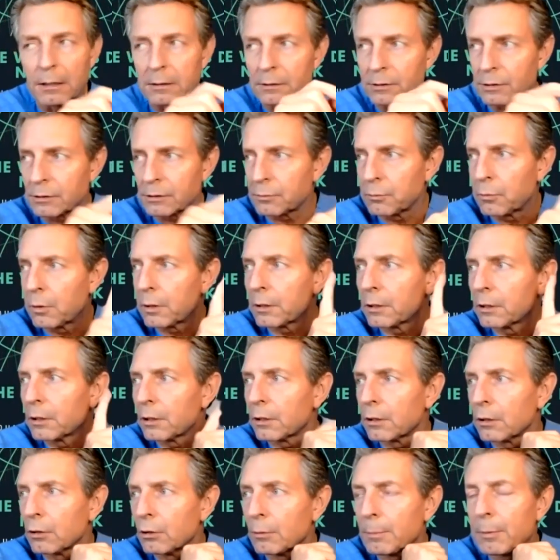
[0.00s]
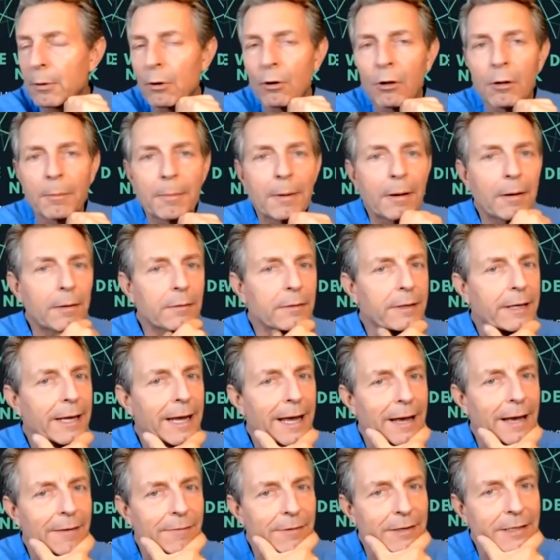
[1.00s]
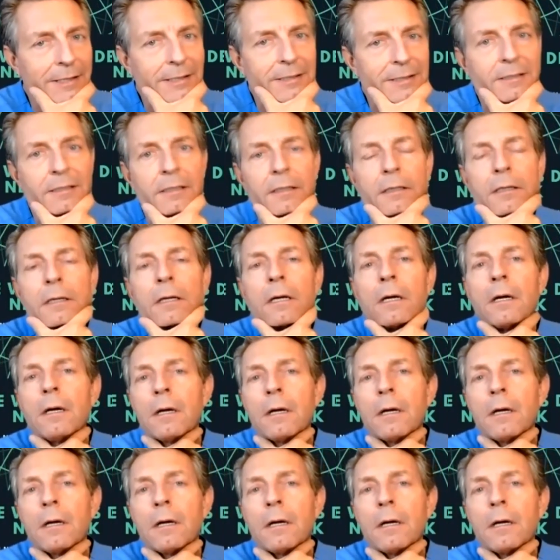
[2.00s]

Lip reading: just one little loophole about cavities and